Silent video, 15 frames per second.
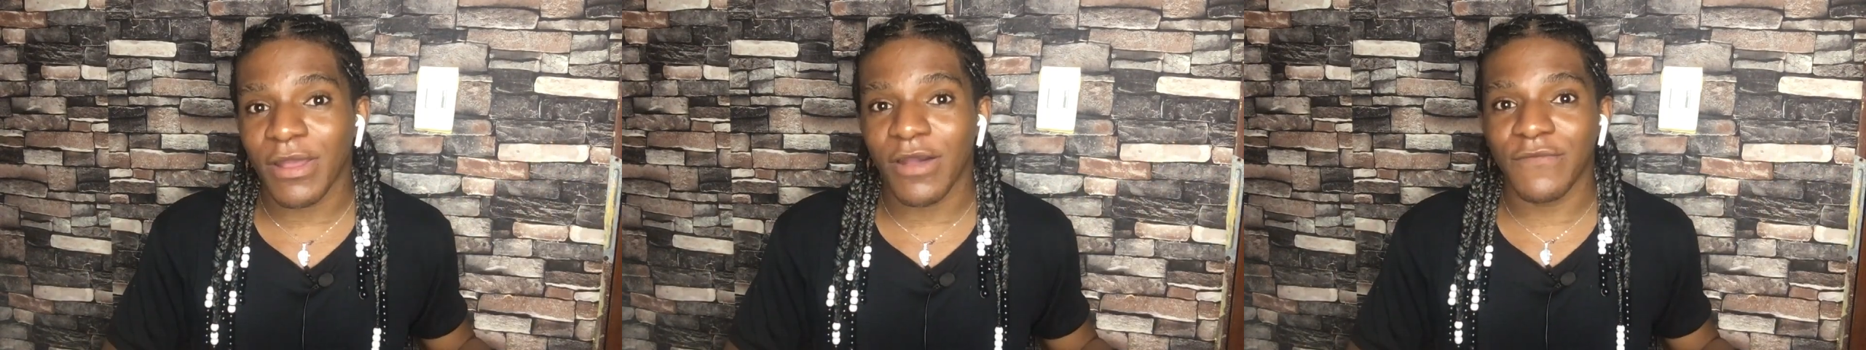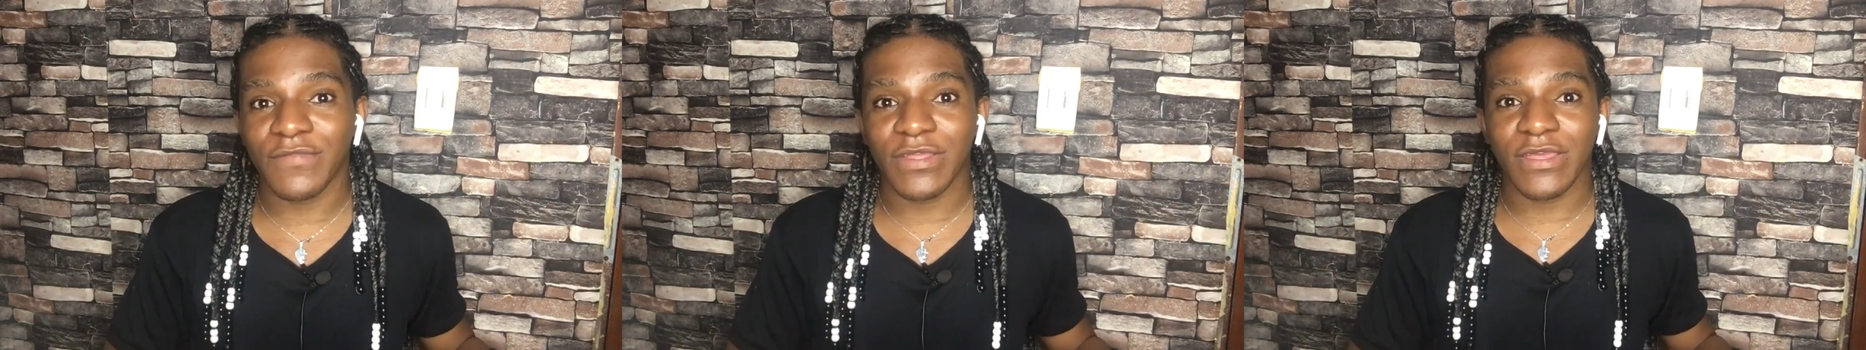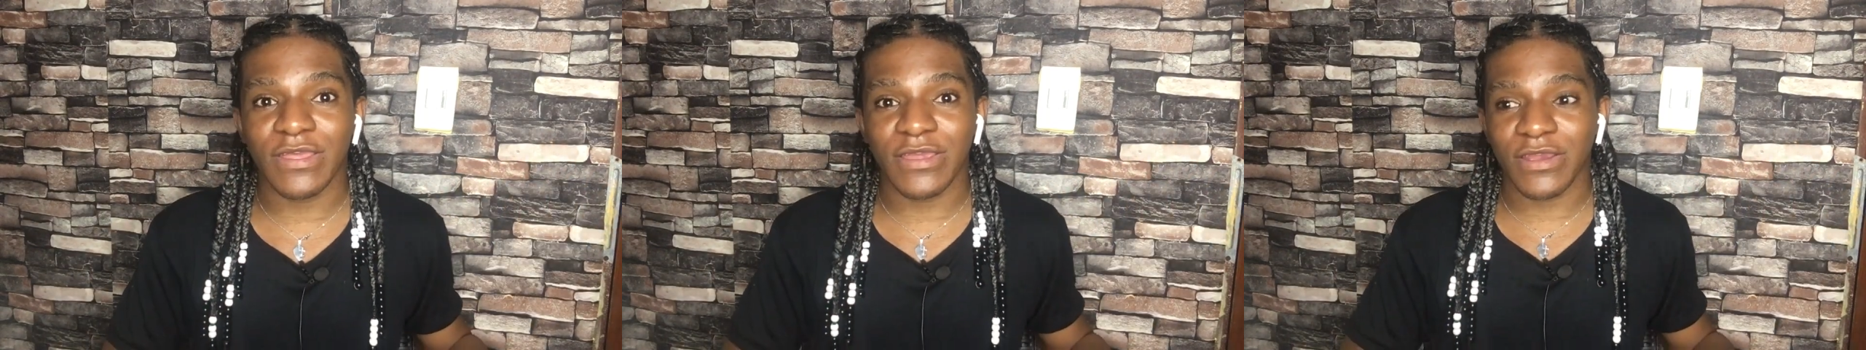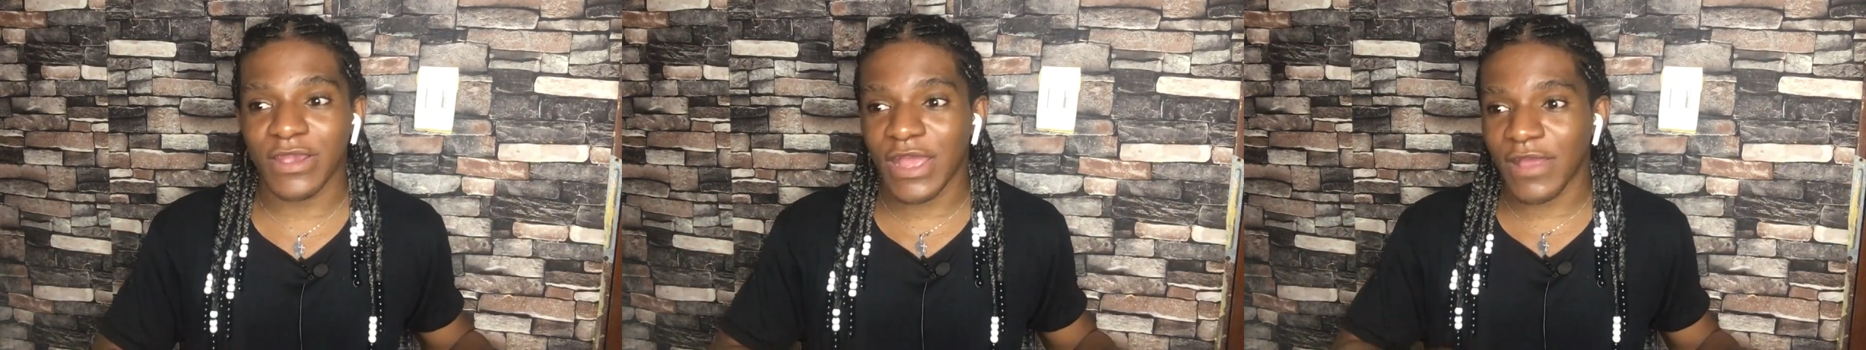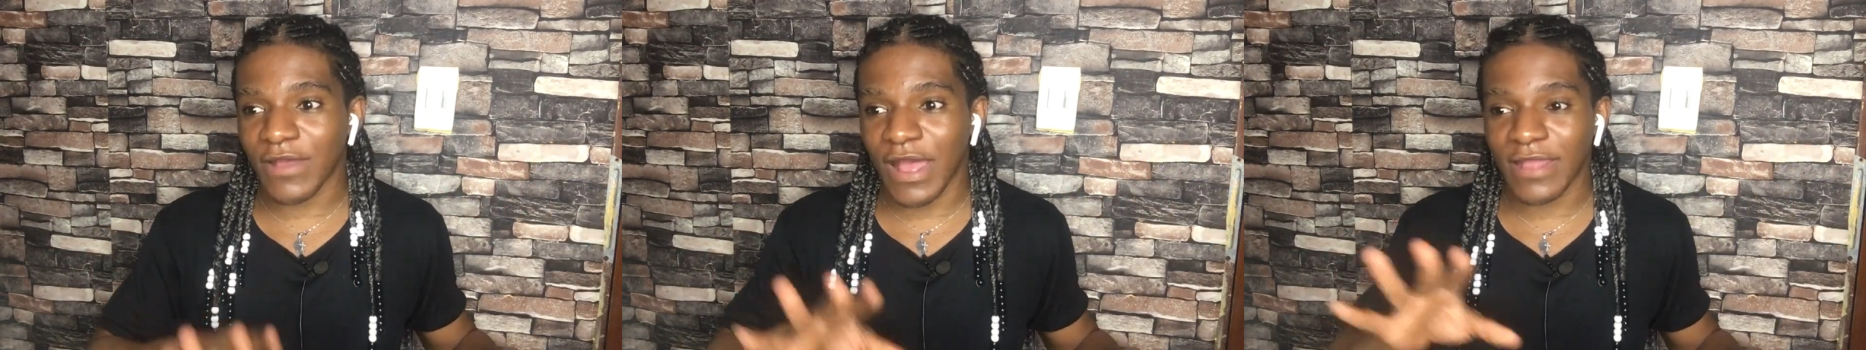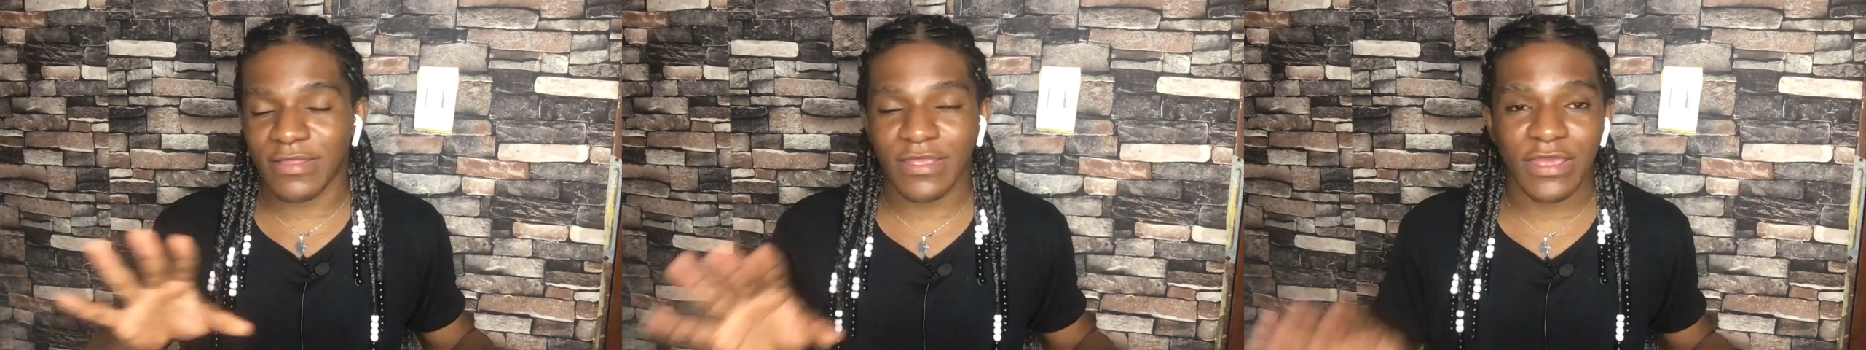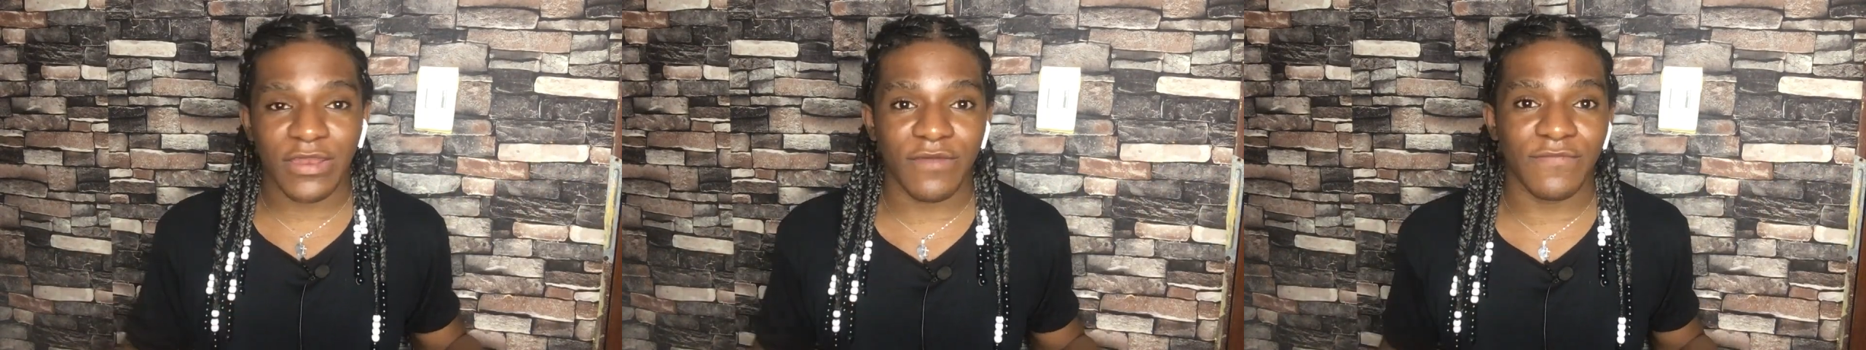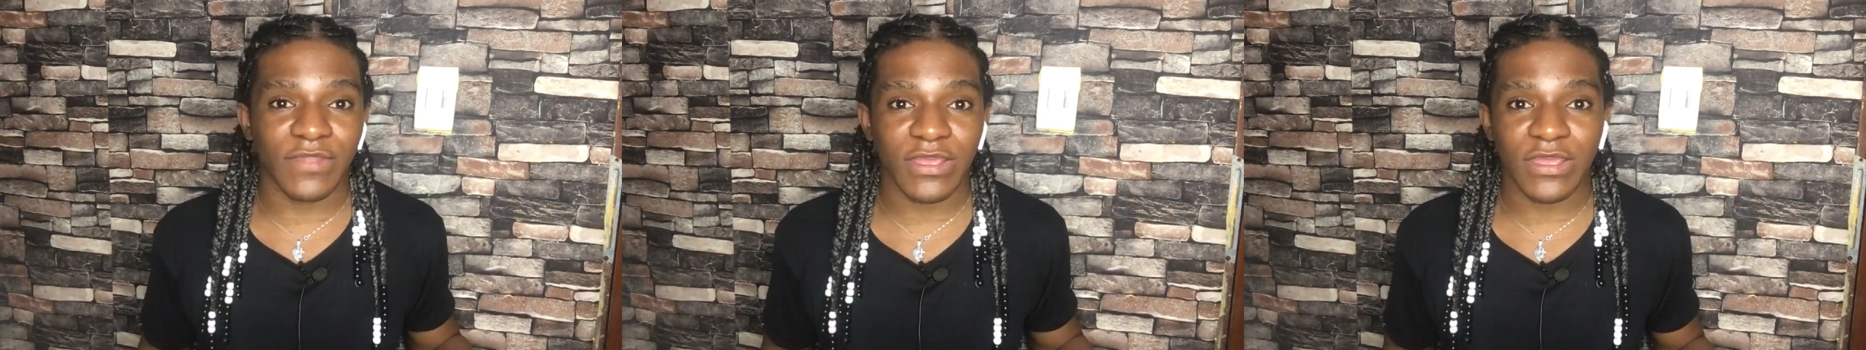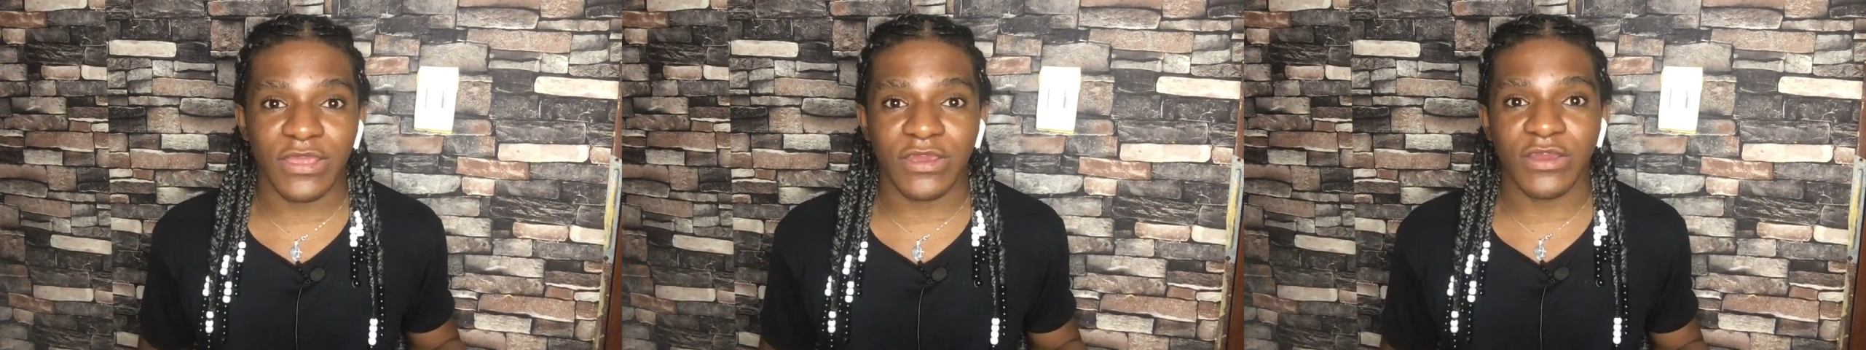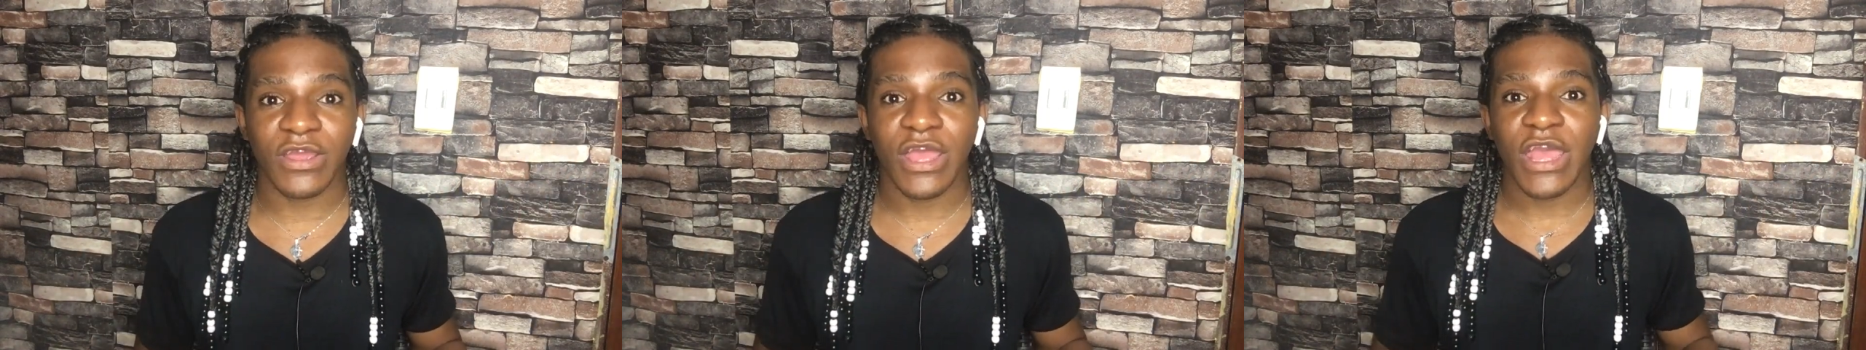of the year, at the end of the
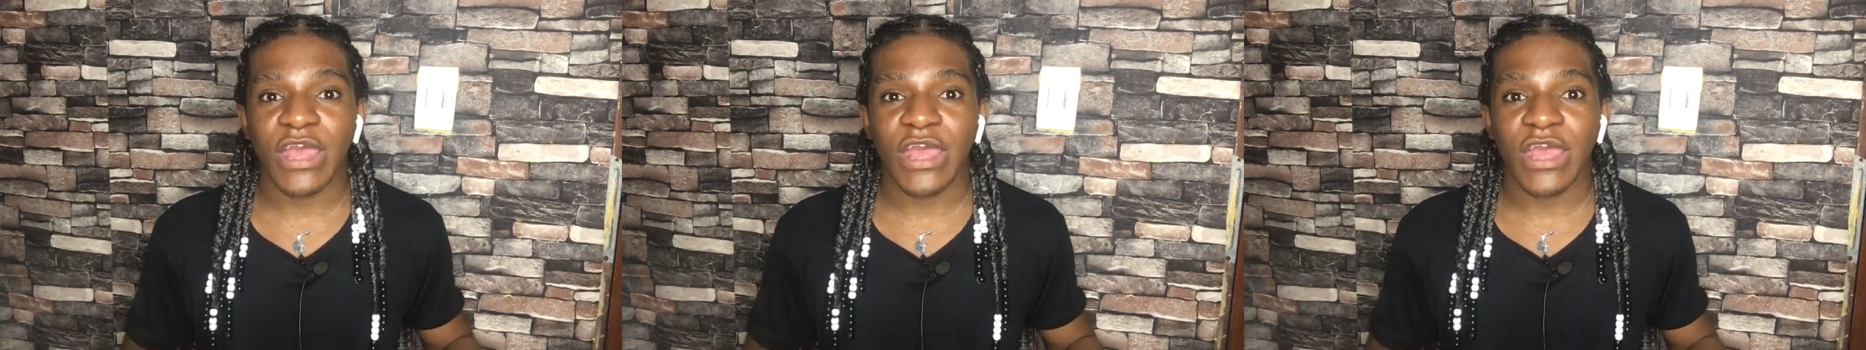year,